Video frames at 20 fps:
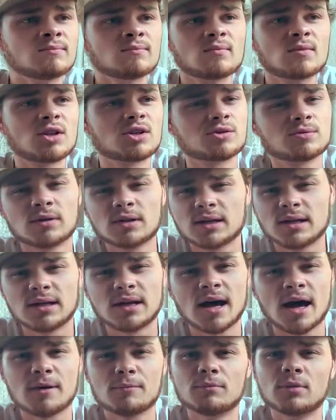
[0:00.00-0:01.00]
There's really
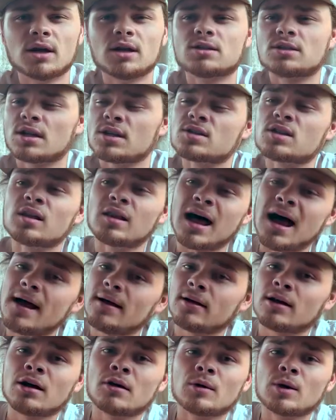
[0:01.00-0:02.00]
not much. There's a lot
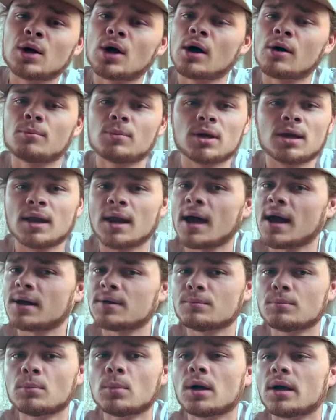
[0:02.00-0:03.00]
going on, but not
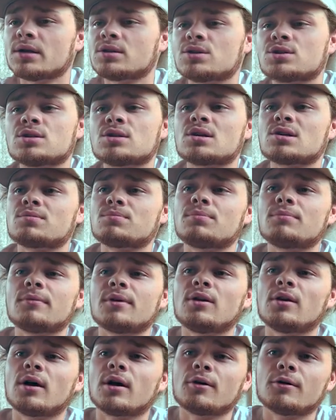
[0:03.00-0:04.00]
much. It's just,
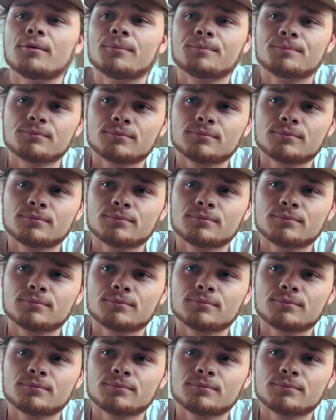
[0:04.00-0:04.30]
you know,